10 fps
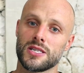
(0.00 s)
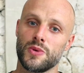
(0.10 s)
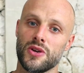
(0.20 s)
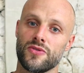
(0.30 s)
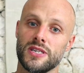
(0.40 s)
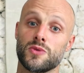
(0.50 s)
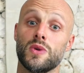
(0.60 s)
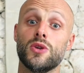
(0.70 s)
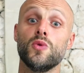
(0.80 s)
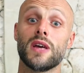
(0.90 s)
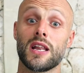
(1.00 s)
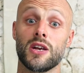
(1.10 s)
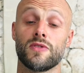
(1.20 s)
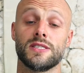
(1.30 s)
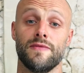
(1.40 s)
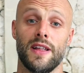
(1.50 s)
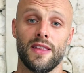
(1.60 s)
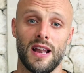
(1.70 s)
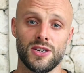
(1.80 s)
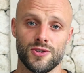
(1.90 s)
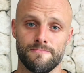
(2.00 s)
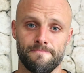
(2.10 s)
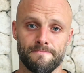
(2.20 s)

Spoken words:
to increase, we do get an increase in ventilation.